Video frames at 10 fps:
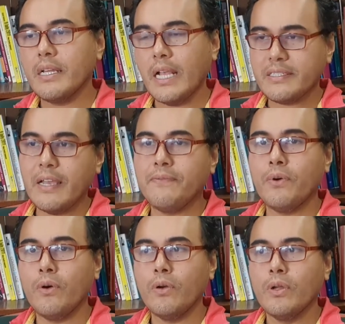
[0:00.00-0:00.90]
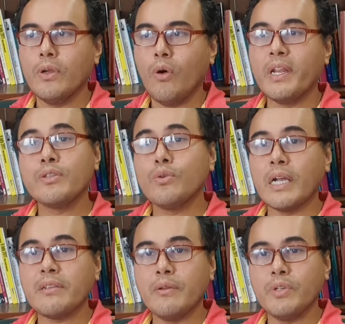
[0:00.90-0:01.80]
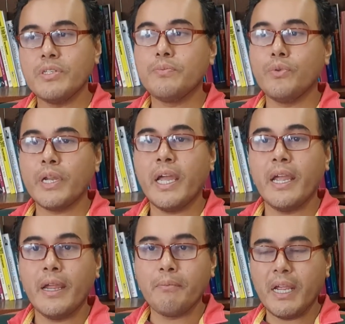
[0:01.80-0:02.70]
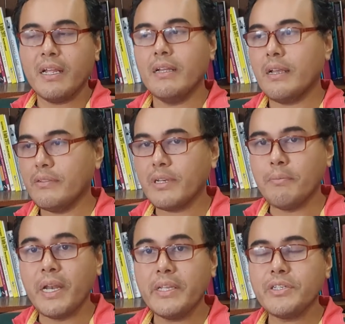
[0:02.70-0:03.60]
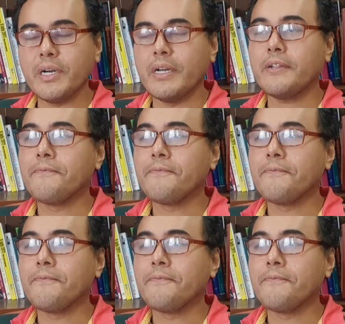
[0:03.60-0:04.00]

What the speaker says: except for only two countries, which is Brunei and my country, Malaysia.